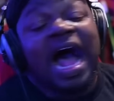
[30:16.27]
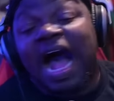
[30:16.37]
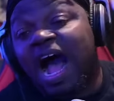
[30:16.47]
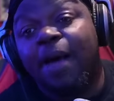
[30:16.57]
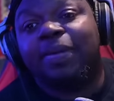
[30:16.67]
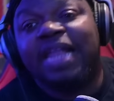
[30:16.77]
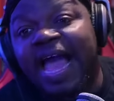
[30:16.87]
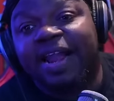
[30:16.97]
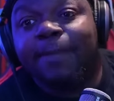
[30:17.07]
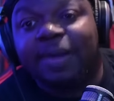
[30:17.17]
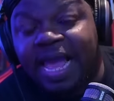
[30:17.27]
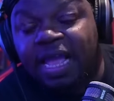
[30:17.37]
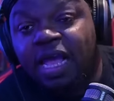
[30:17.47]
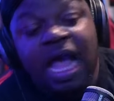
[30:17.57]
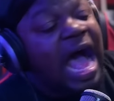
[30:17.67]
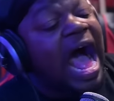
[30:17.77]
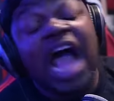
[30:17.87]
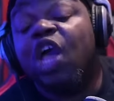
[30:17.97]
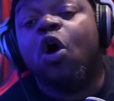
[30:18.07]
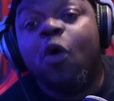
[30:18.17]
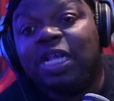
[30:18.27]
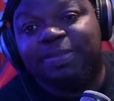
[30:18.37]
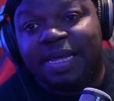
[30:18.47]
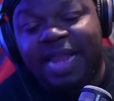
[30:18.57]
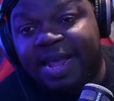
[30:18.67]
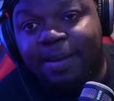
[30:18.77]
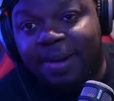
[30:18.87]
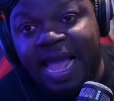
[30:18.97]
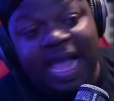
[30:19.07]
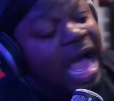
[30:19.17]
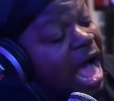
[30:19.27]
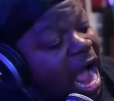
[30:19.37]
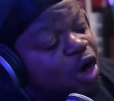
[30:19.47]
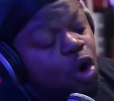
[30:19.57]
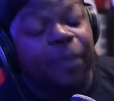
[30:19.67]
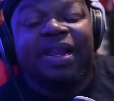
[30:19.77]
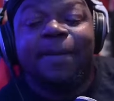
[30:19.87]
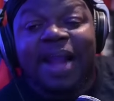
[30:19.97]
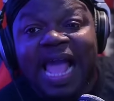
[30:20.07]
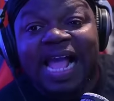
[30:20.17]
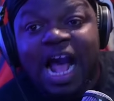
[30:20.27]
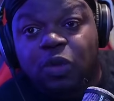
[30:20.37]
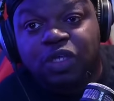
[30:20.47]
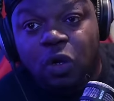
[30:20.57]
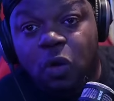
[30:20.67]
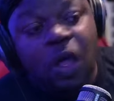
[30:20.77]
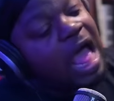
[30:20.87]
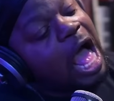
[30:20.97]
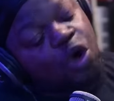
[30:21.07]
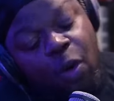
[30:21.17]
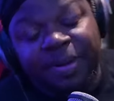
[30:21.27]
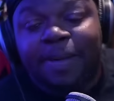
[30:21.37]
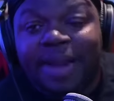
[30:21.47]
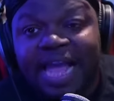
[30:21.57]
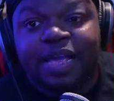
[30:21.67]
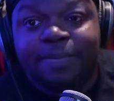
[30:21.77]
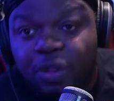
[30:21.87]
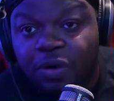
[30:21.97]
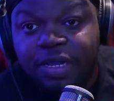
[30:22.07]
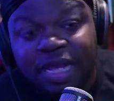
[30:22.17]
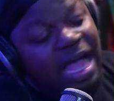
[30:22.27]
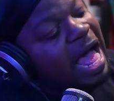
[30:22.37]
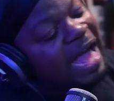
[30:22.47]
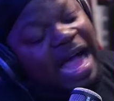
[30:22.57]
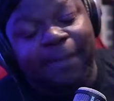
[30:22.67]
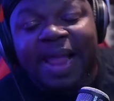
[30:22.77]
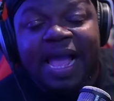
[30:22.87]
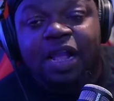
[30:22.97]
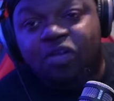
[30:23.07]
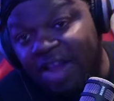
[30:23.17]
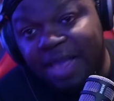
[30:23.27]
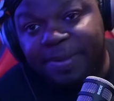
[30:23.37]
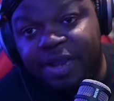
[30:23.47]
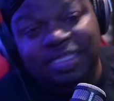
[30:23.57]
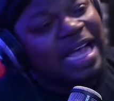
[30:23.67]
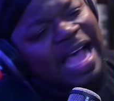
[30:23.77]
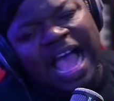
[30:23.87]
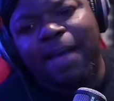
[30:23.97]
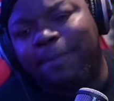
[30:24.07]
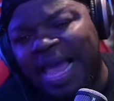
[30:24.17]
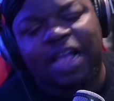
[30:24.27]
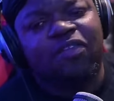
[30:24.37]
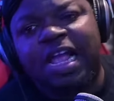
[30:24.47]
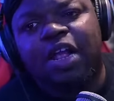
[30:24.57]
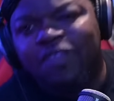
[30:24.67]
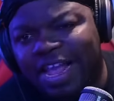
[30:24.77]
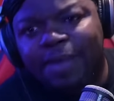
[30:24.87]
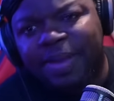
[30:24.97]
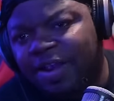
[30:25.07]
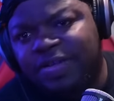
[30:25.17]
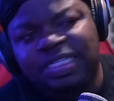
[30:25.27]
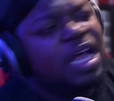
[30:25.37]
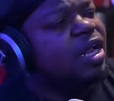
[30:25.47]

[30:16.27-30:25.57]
I'm glad I'm black I always been glad I'm black. I grew up in a black household. I grew up in a black community. I got black grandparents. I have black great grandparents.